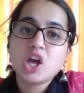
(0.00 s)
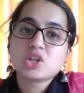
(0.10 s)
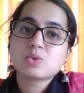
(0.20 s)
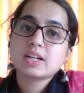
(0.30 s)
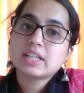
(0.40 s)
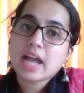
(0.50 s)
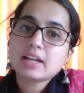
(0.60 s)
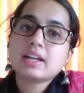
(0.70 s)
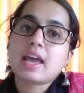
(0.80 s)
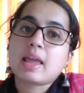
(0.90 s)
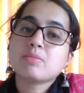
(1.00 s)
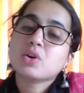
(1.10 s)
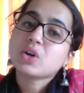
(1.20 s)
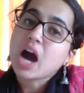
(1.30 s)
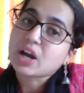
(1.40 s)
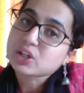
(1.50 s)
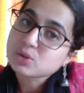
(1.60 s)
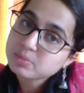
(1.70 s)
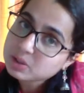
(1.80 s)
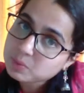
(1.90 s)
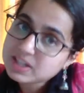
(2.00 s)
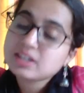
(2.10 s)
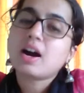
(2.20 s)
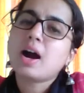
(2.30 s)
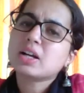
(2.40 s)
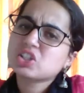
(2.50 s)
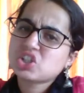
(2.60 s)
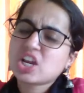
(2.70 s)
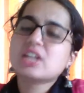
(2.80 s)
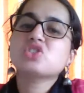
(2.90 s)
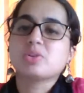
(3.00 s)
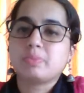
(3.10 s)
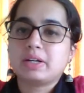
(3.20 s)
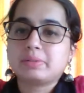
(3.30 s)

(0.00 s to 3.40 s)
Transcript: So at that time your argument will change a bit.